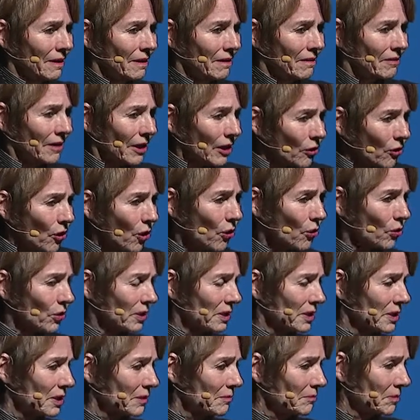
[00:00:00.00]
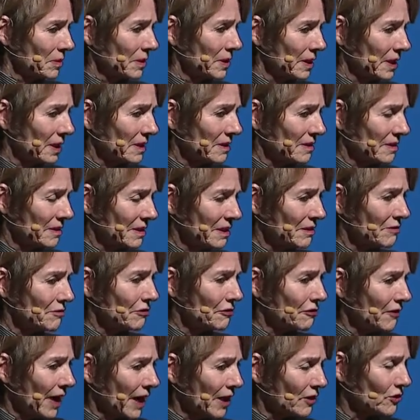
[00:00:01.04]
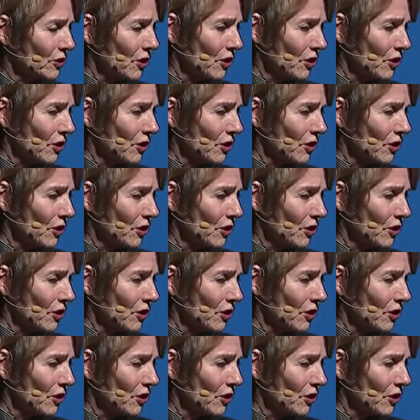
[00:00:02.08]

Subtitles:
They're whole and complete. In fact,